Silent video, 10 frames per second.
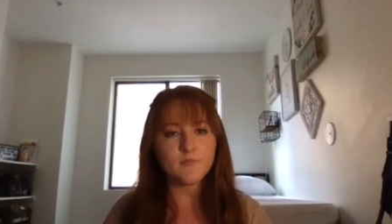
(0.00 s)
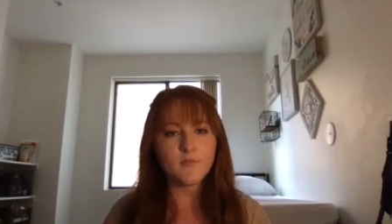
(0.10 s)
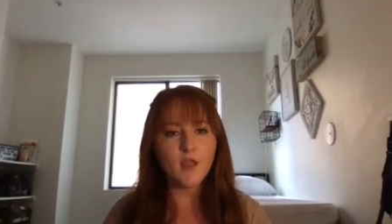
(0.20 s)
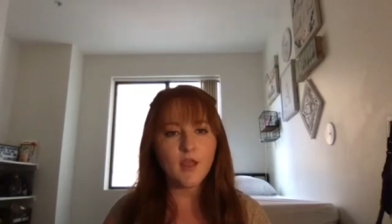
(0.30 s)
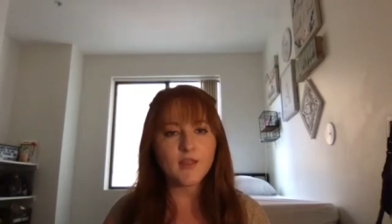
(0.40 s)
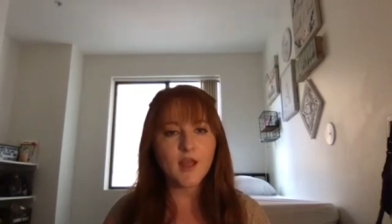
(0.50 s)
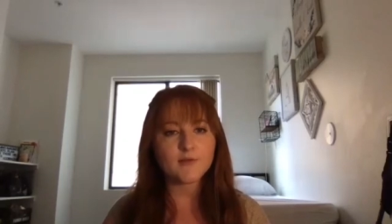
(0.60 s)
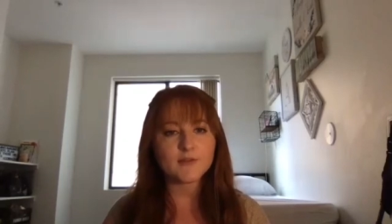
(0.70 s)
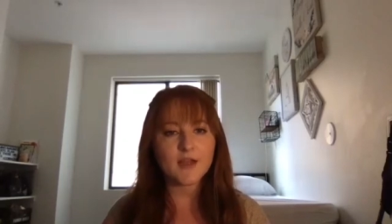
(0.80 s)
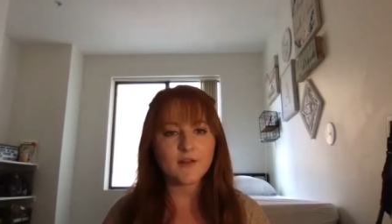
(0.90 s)
And that
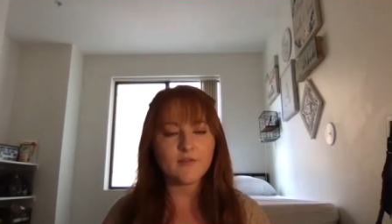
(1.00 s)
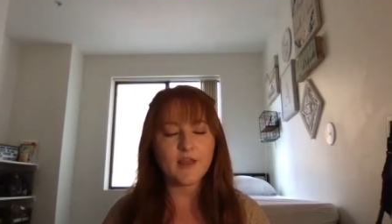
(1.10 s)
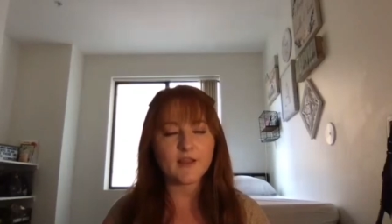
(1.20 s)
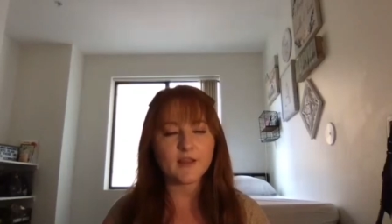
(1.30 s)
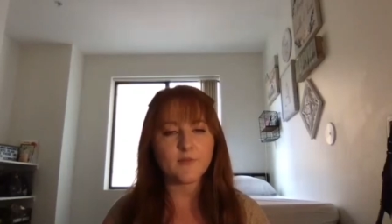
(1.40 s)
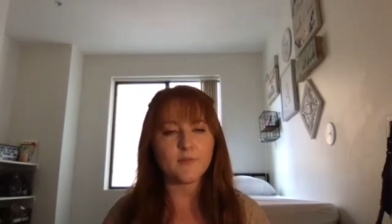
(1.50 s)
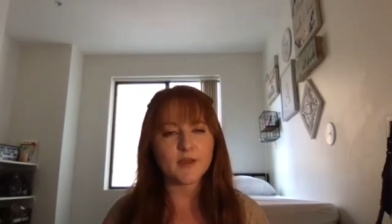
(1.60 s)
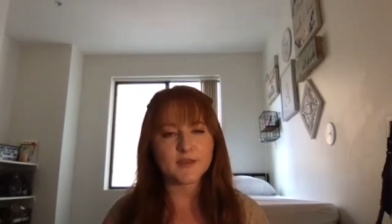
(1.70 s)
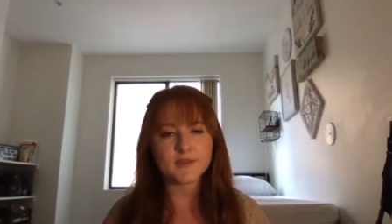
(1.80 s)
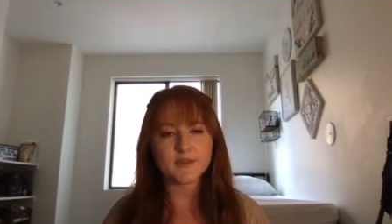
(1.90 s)
was kind of like the
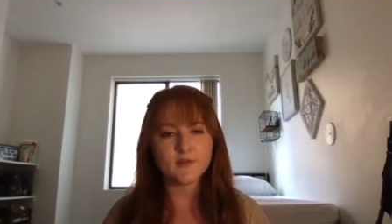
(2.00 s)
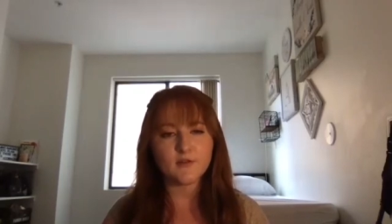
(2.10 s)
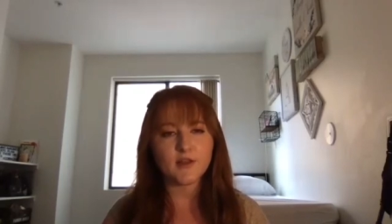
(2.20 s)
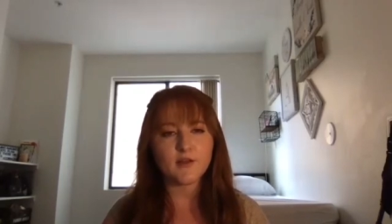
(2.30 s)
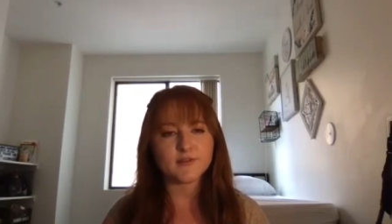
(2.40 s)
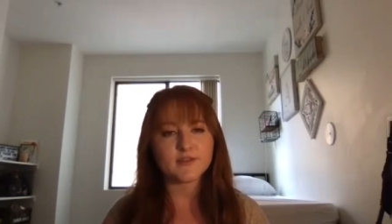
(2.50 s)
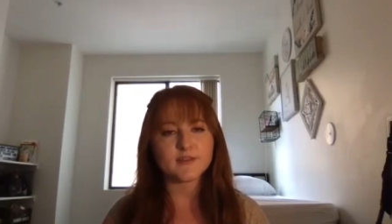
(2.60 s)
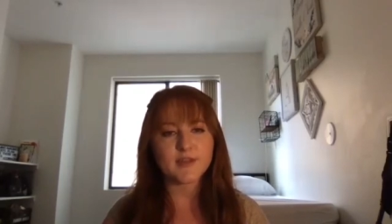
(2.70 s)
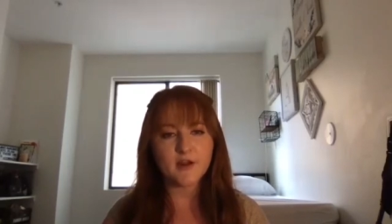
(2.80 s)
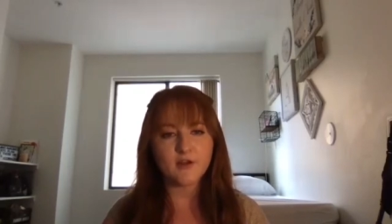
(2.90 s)
basic, or that was the
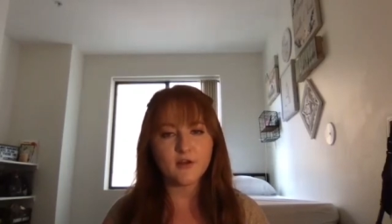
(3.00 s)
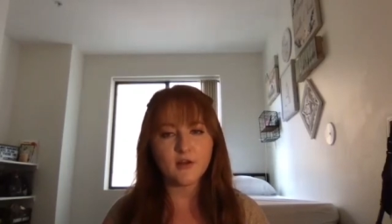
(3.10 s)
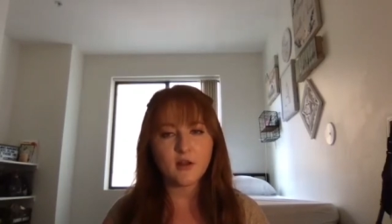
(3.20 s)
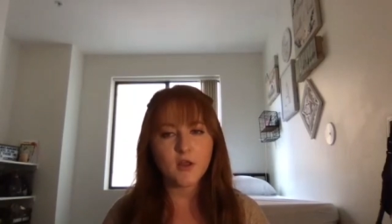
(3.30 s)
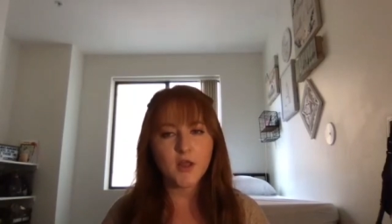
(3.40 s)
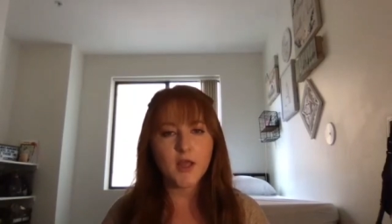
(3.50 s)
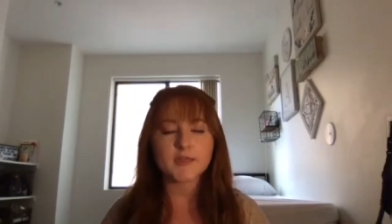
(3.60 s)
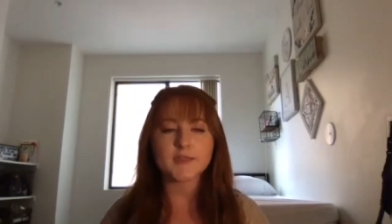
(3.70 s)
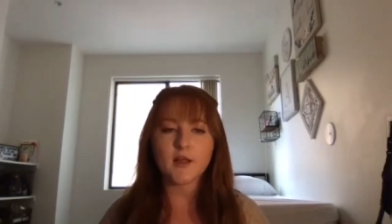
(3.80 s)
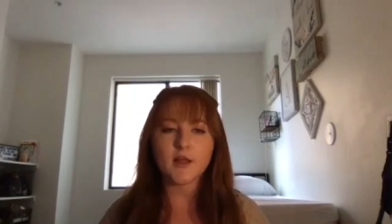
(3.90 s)
standard
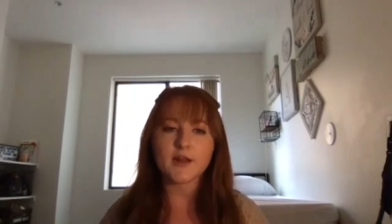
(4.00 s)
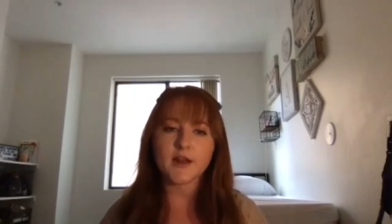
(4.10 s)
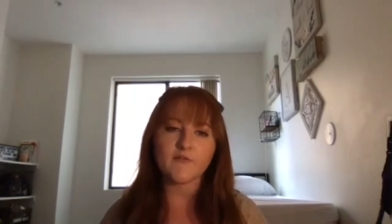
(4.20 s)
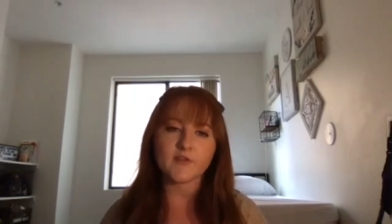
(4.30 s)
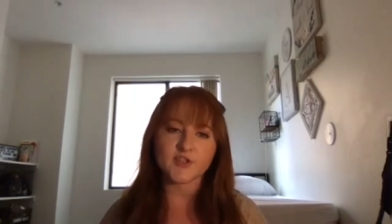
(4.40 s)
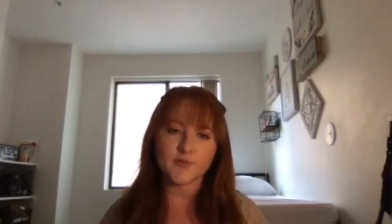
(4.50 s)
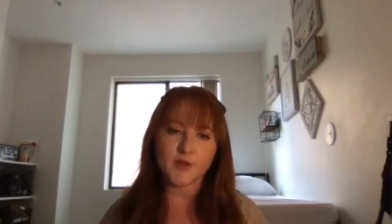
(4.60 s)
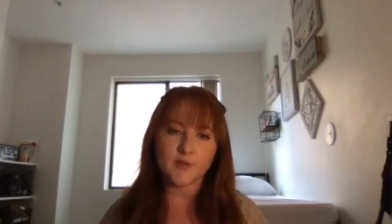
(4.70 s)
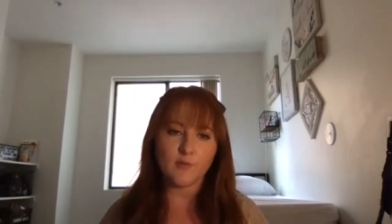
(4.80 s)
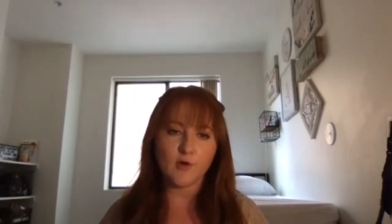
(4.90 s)
until I didn't have a gym
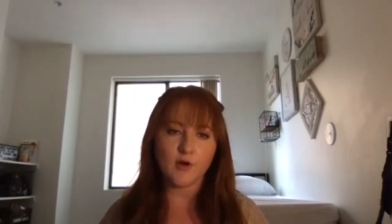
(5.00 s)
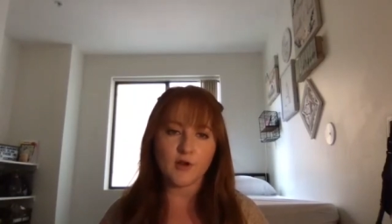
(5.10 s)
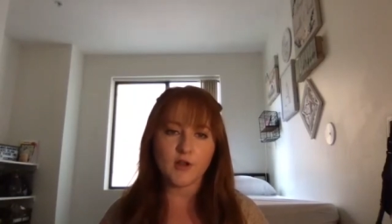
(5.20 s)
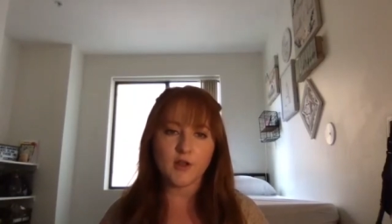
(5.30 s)
anymore.